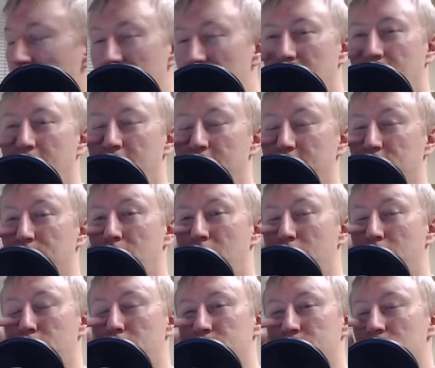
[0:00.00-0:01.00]
Like
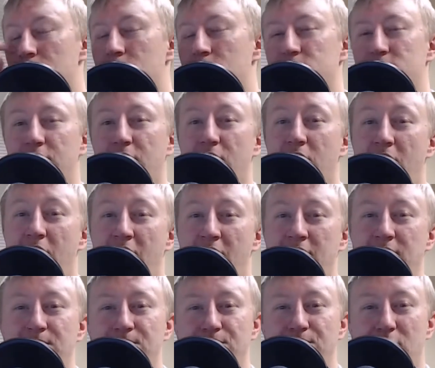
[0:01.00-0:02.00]
DeMar DeRozan goes to the
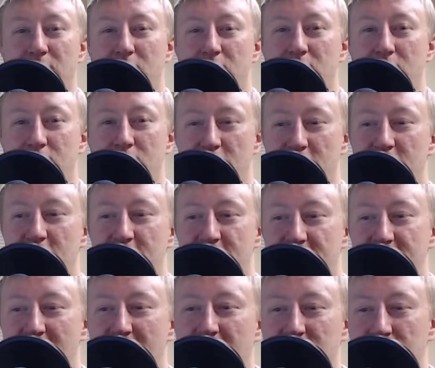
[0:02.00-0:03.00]
line, they
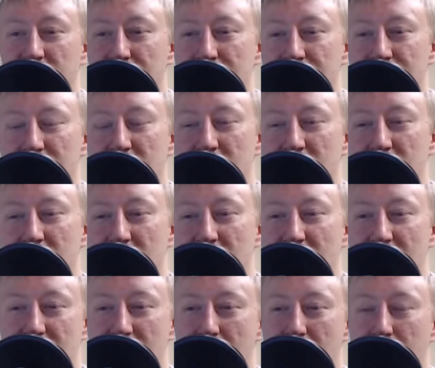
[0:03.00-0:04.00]
fouled him,
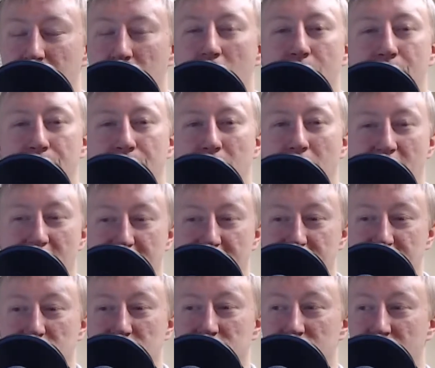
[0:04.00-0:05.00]
and they were up by a
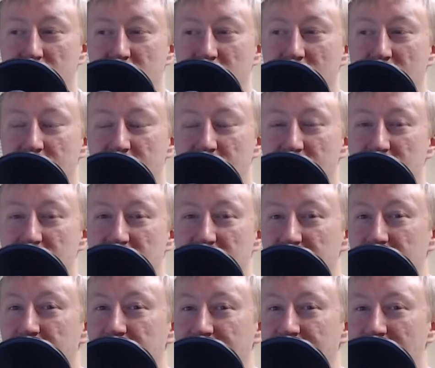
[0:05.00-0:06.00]
few. So they
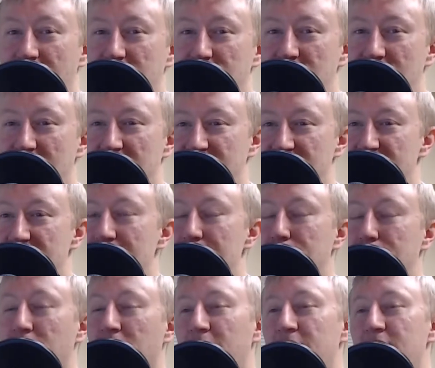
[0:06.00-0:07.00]
needed the foul shots to
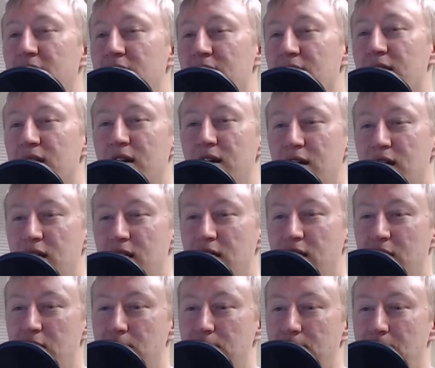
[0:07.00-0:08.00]
keep the lead.
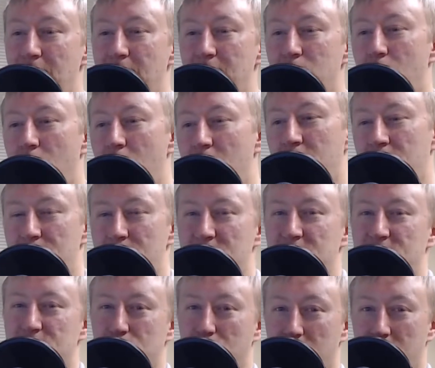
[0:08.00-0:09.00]
He made one
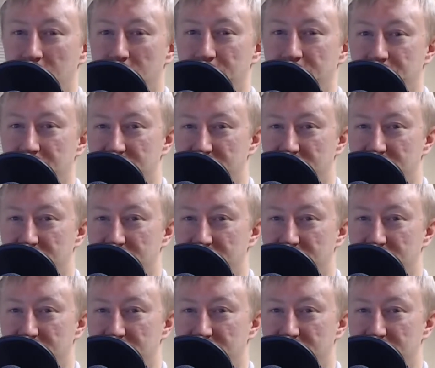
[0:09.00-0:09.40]
missed one.